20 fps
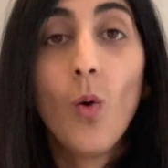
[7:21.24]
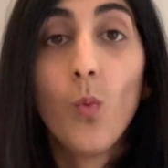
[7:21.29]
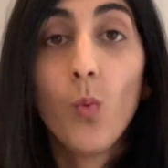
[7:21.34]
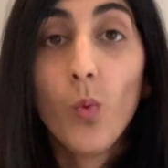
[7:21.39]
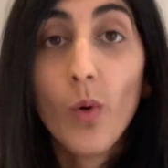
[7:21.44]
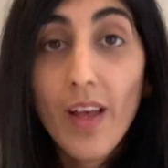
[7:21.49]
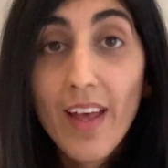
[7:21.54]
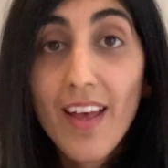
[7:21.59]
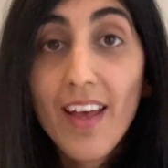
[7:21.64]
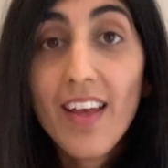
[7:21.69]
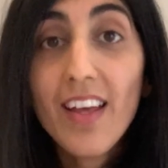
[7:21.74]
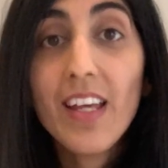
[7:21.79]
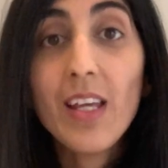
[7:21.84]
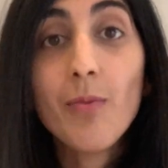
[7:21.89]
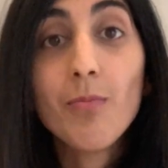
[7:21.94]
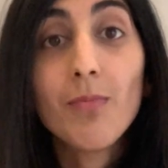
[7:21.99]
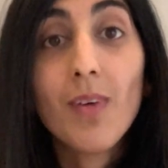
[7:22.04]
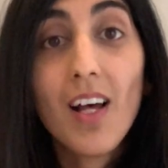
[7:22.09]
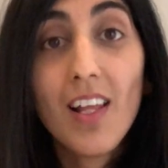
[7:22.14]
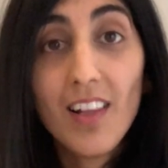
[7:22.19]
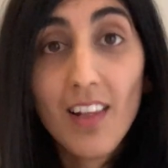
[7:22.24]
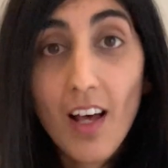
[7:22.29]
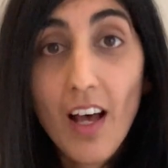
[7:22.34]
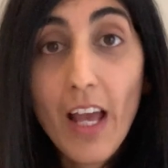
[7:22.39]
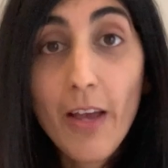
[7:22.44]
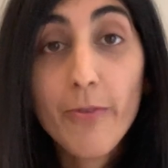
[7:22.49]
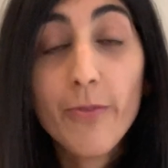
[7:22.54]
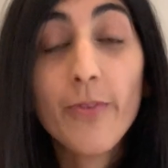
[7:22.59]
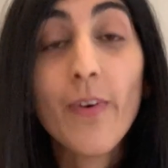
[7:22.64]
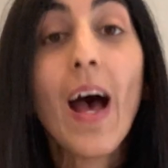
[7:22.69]
Where in my
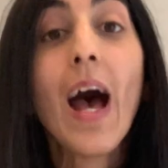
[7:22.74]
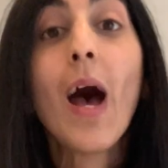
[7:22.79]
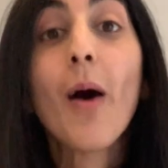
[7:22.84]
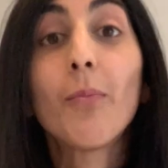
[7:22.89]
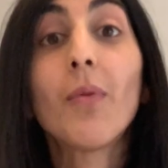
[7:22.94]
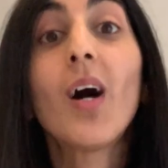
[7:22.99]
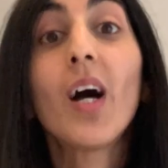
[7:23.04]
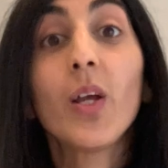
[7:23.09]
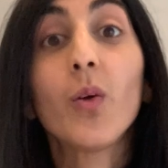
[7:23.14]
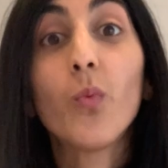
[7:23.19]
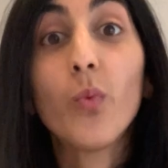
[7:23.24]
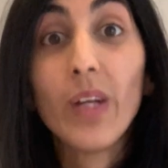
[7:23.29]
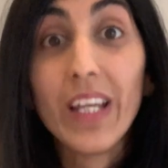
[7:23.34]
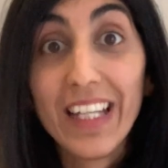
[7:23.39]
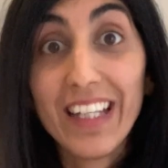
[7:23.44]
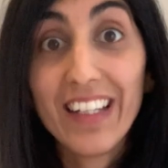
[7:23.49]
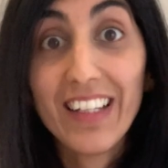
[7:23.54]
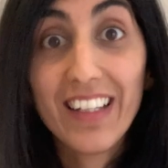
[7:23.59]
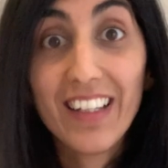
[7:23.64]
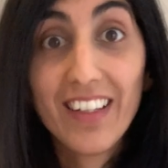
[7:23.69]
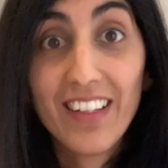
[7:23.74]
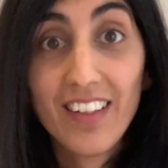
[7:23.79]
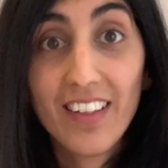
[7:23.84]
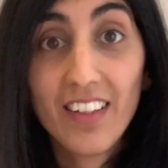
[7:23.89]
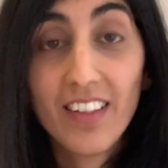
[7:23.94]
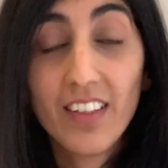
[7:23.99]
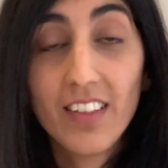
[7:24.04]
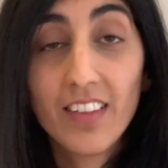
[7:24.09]
life am I weak?